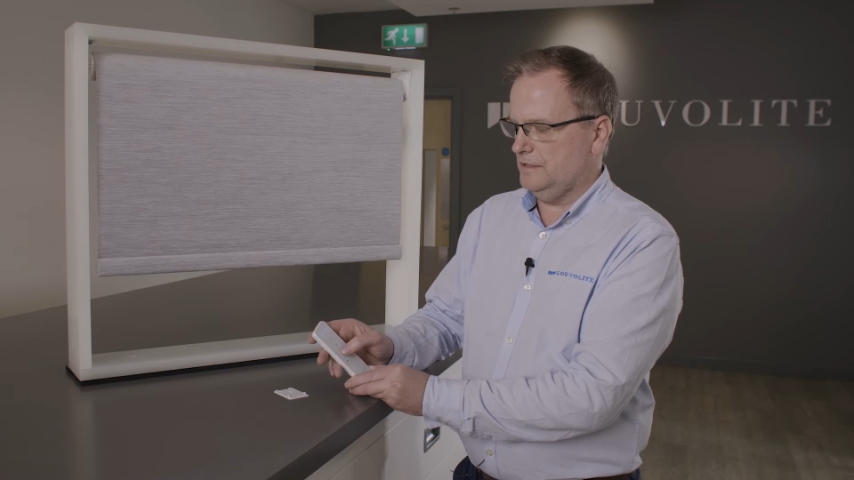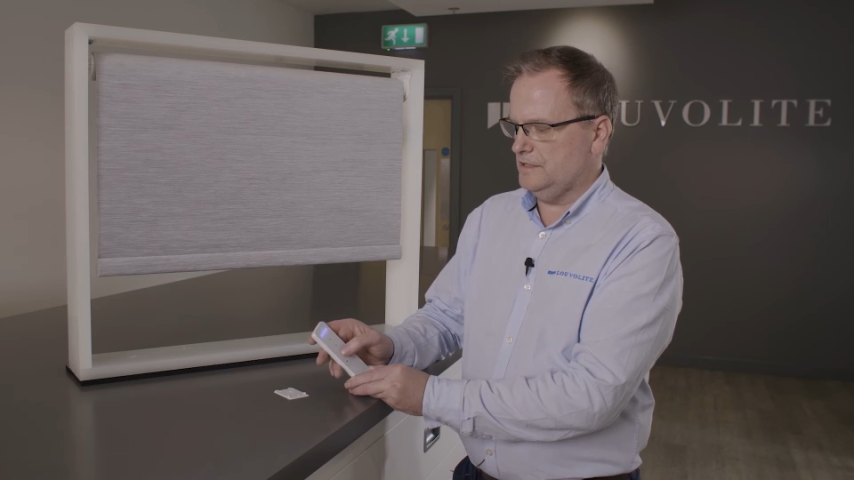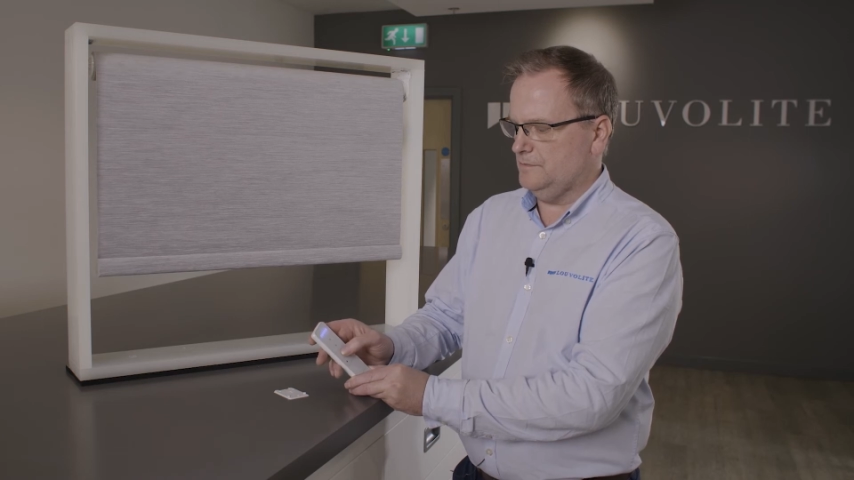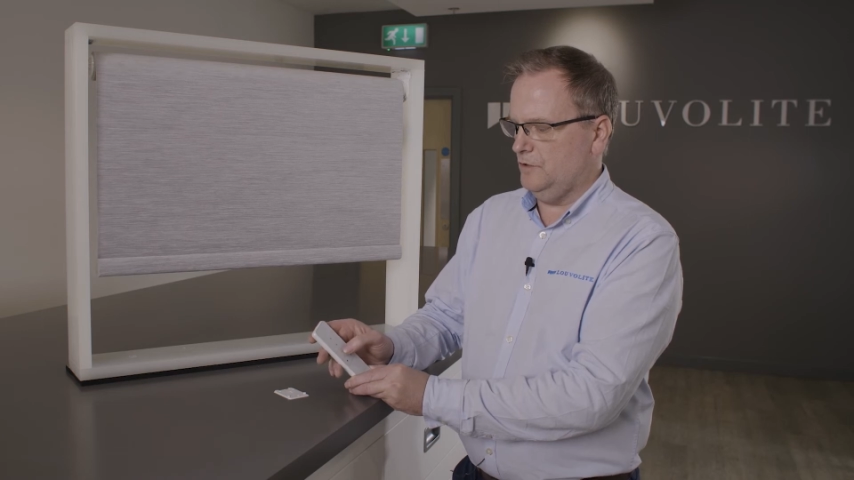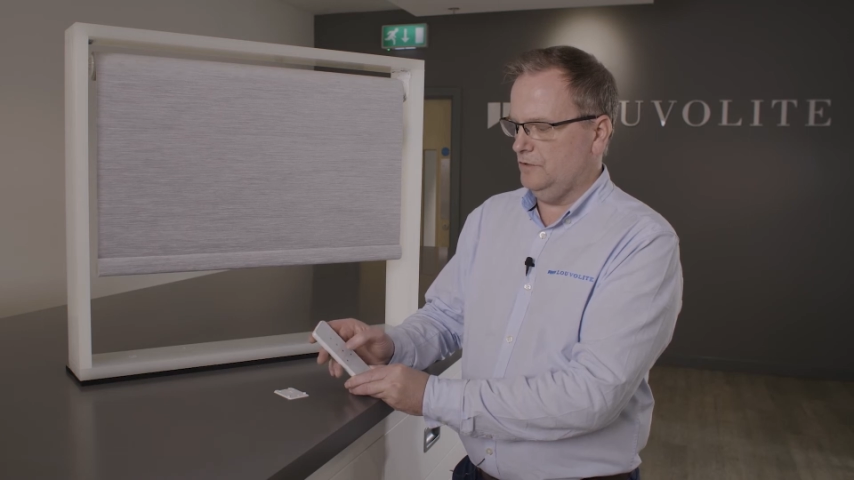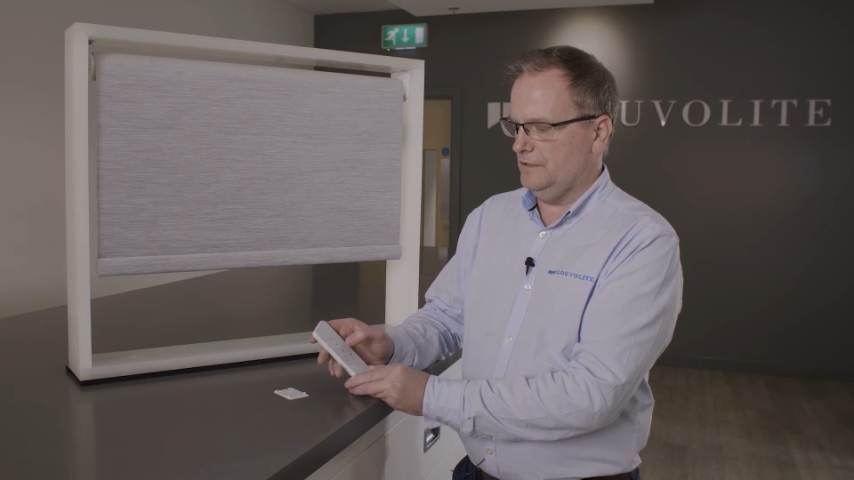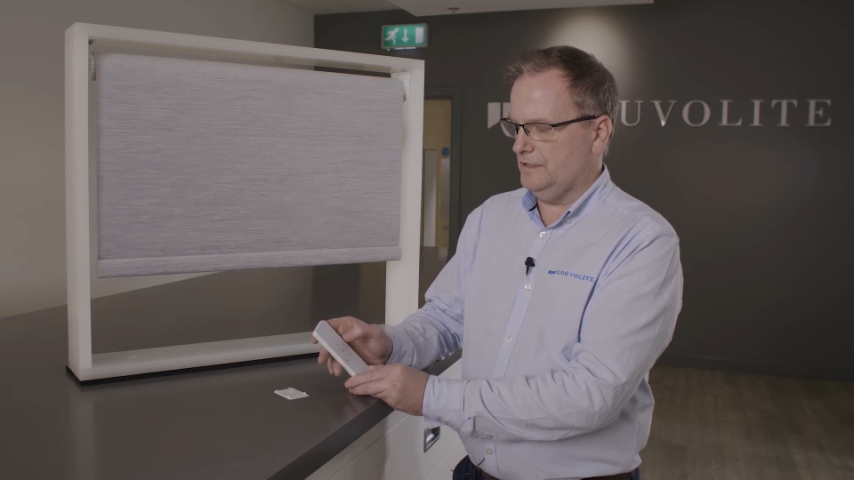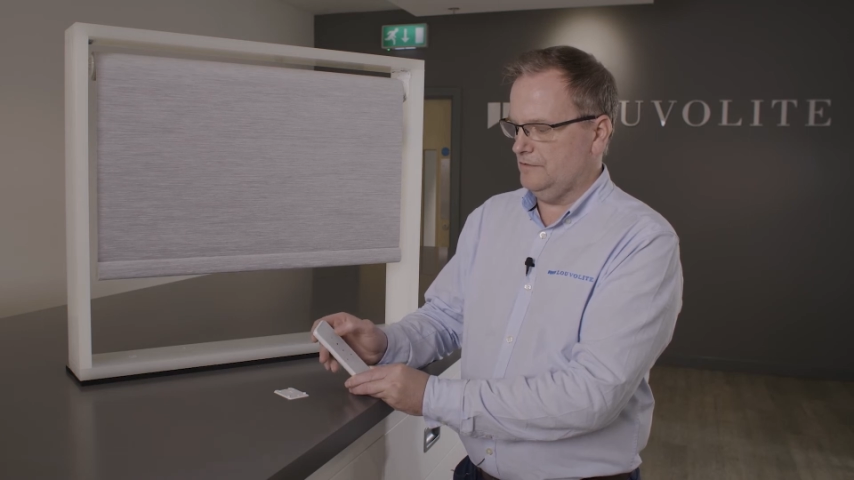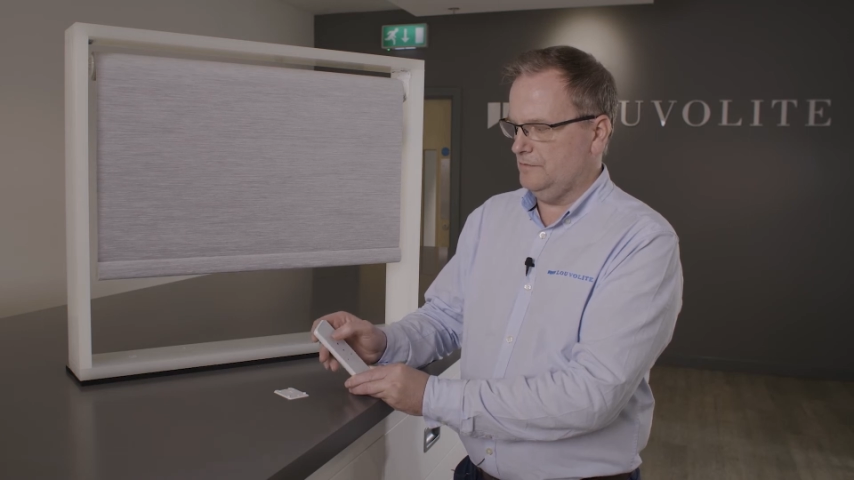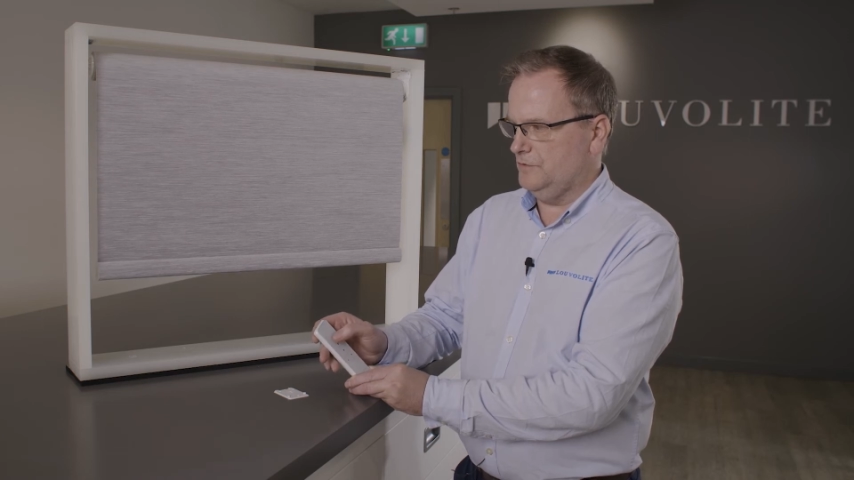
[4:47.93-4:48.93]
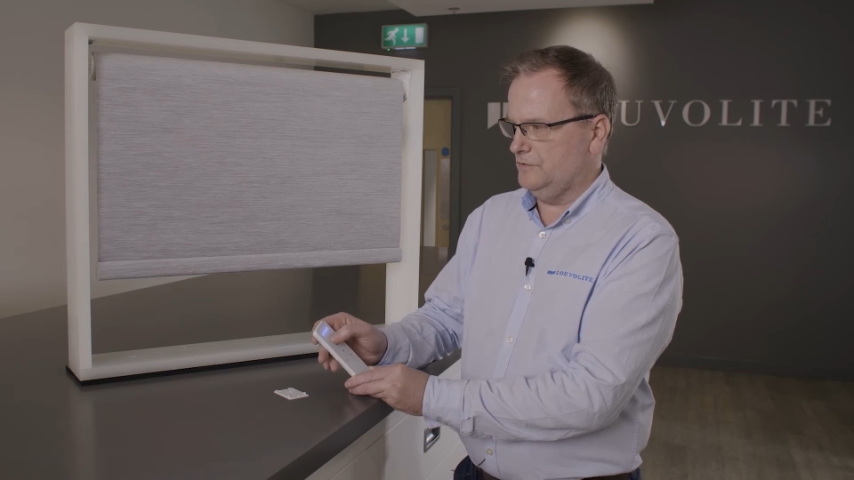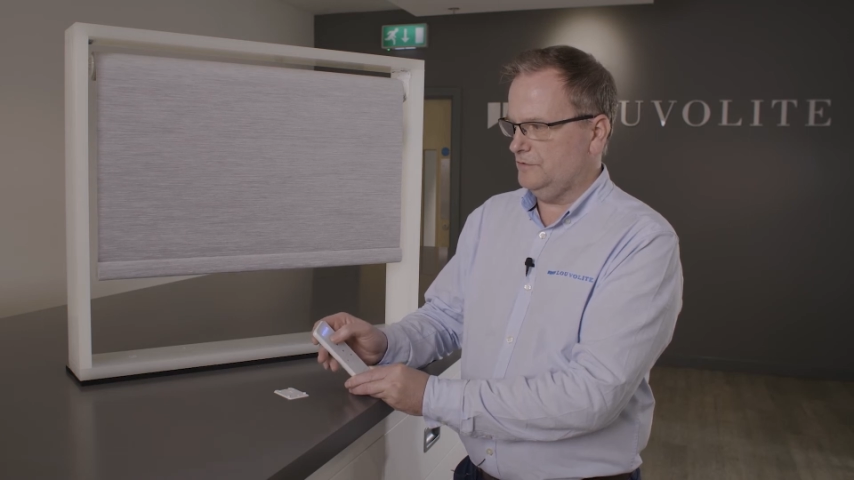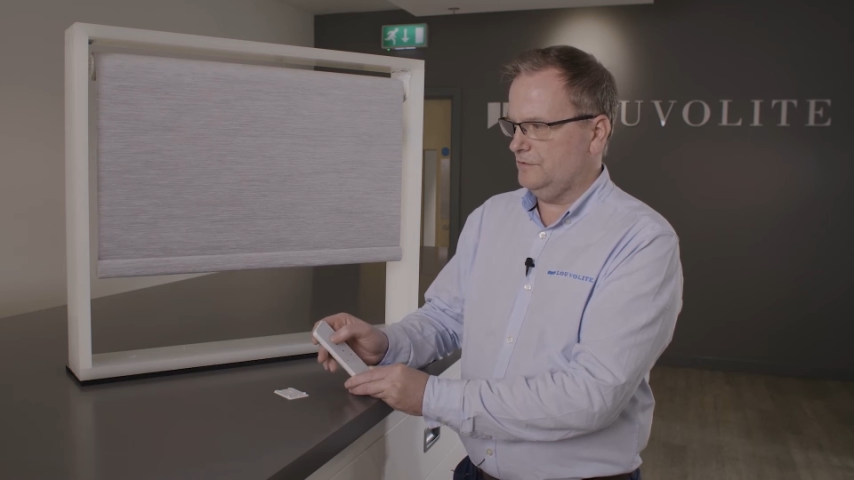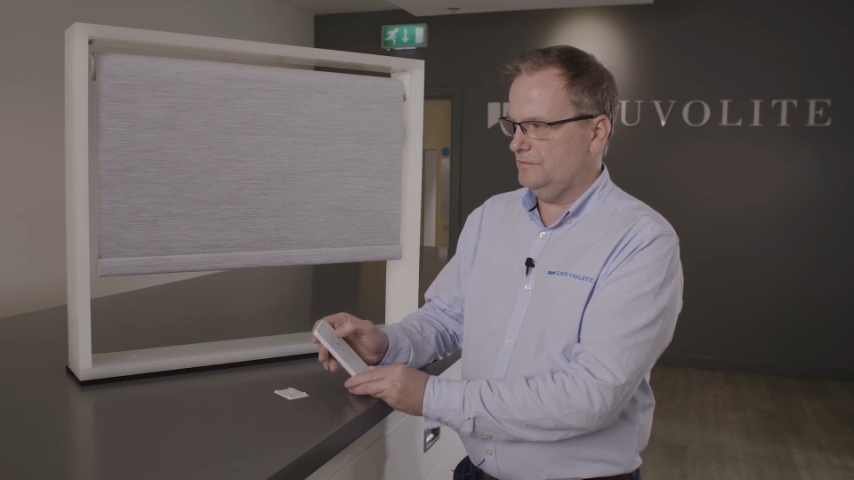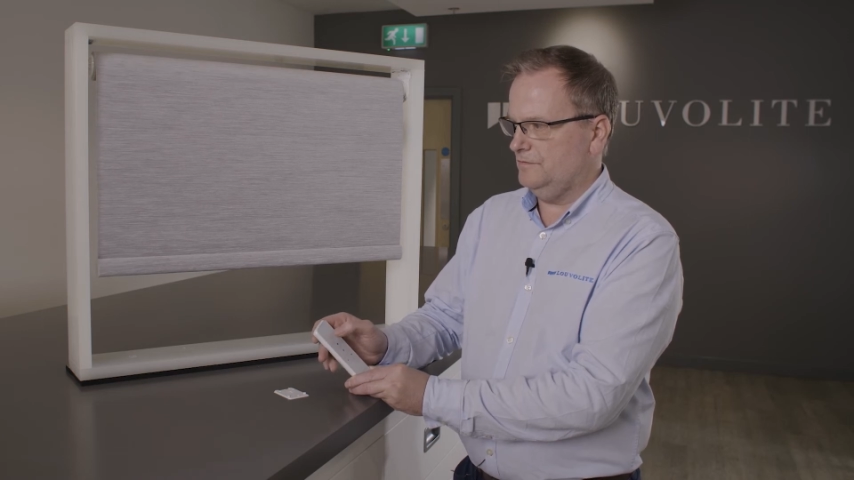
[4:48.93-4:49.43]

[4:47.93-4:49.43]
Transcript: in small increments.